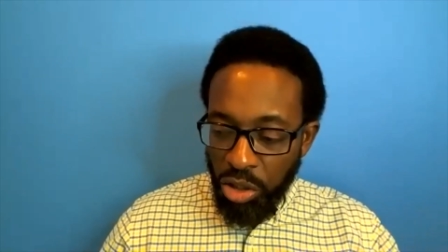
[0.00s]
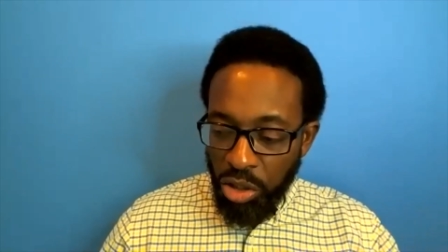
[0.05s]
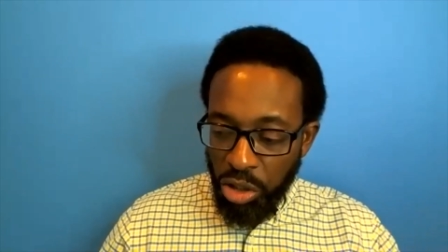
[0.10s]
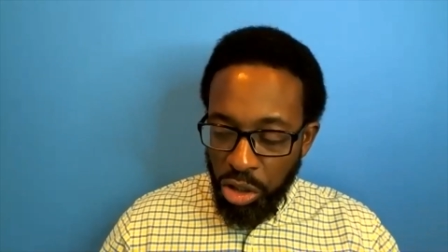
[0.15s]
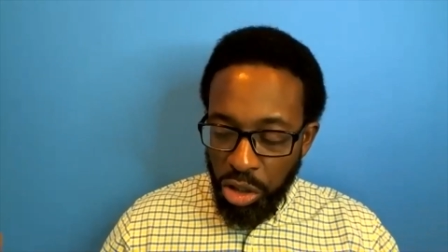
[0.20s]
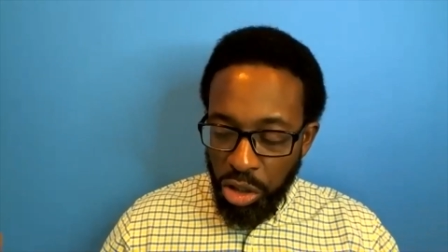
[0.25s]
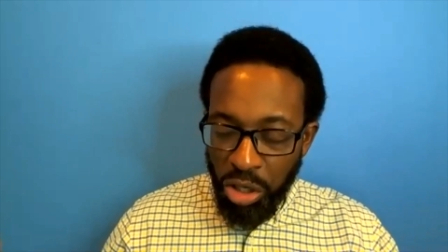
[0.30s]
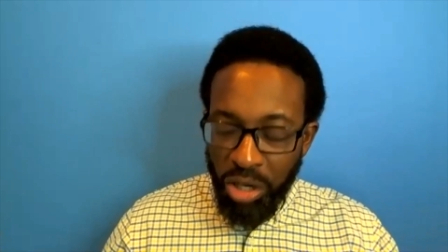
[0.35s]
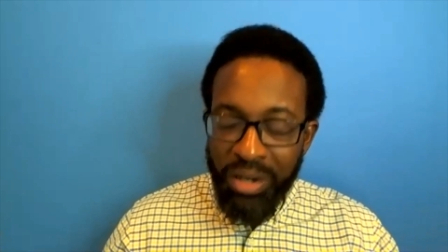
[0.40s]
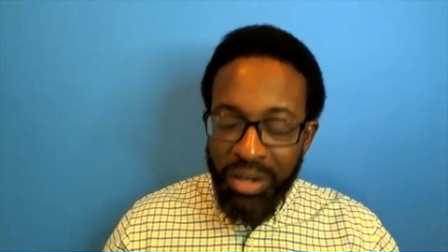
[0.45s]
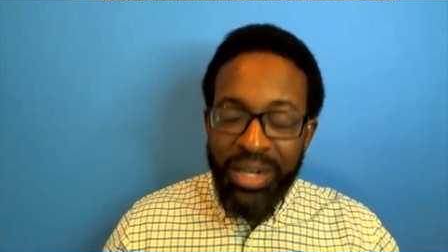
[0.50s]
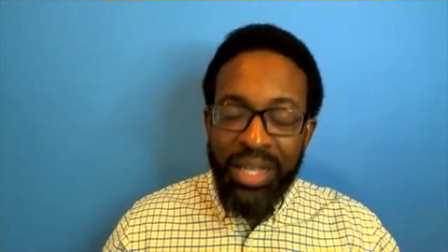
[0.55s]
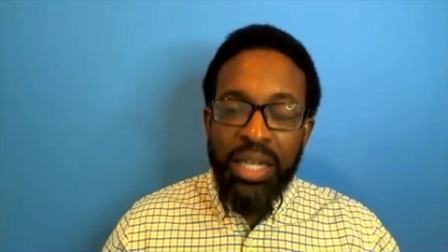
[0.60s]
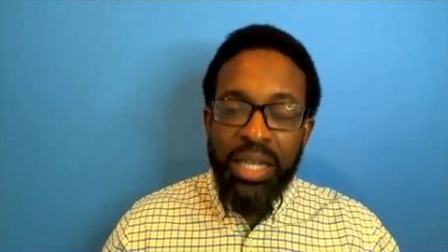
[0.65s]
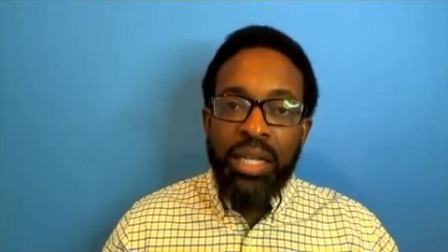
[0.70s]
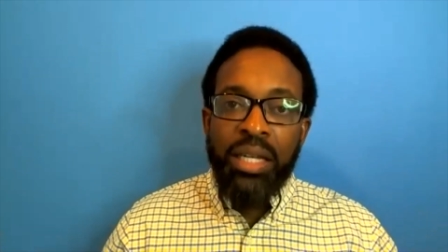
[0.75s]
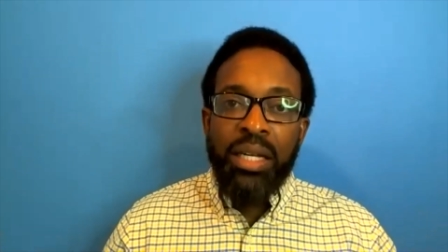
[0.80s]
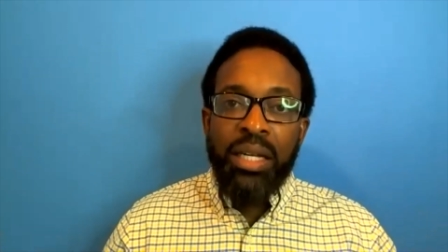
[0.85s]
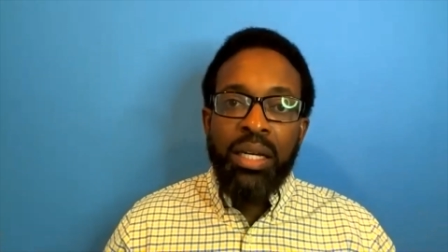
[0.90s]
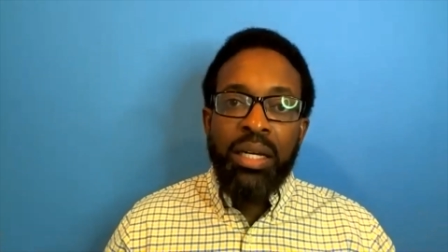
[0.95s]

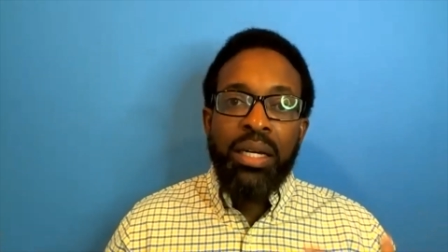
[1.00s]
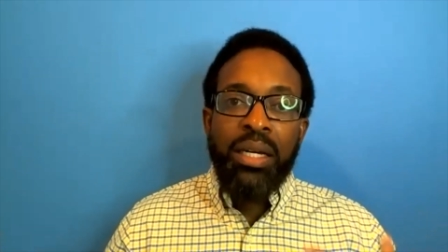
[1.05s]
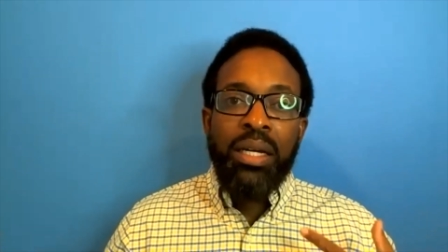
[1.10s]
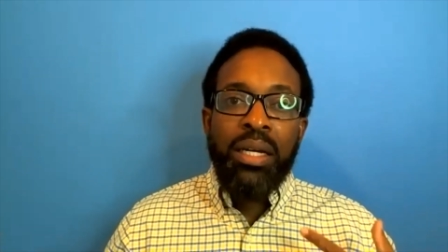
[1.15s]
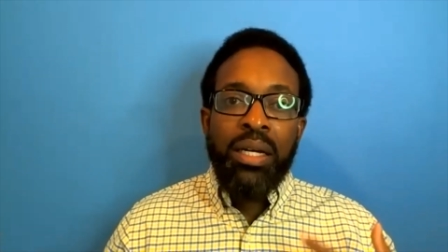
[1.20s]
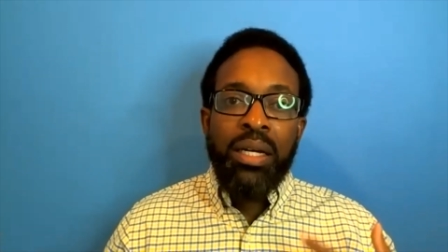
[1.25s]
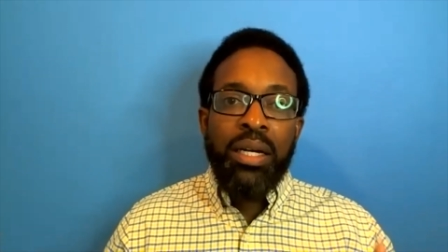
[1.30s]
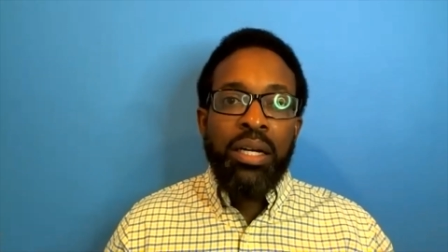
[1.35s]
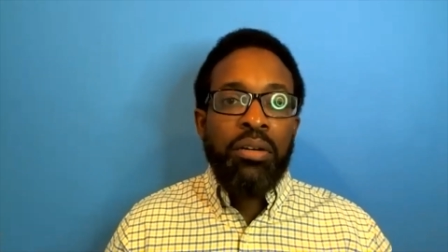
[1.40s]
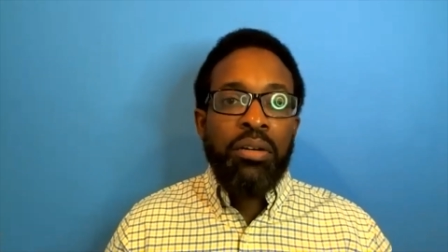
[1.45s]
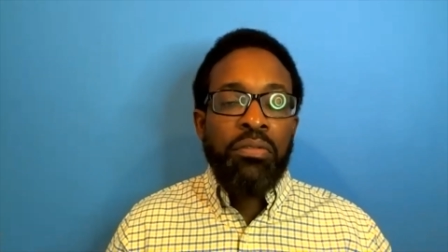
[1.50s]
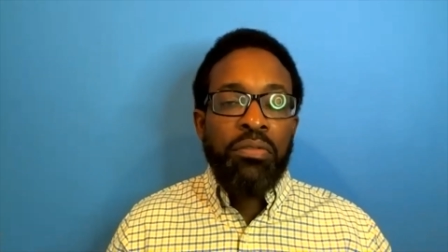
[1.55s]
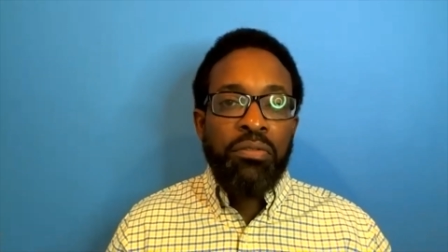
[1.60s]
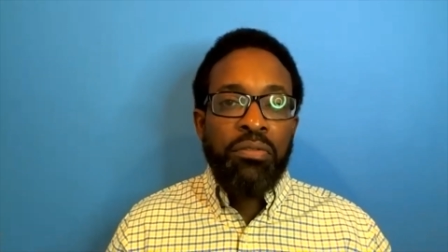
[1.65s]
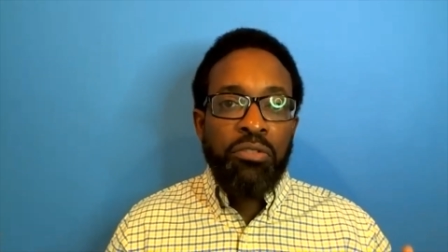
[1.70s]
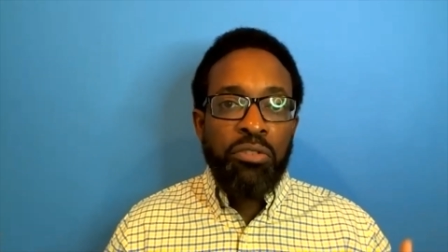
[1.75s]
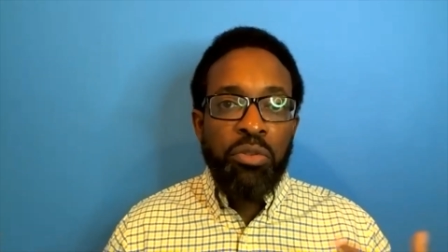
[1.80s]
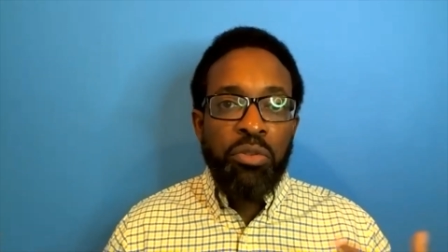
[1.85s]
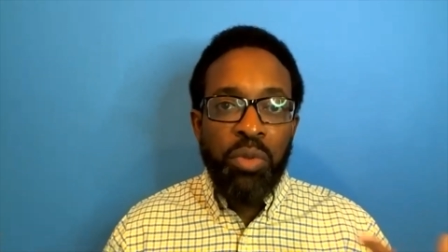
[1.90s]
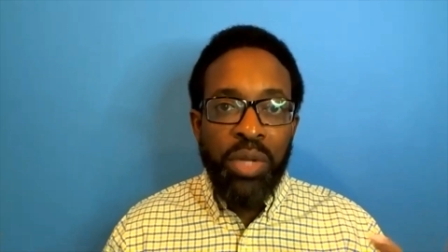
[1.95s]
journey
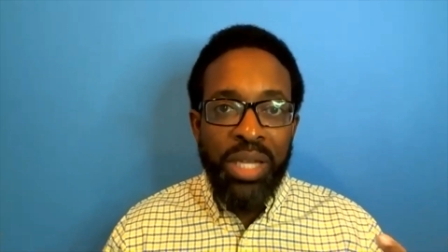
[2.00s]
of true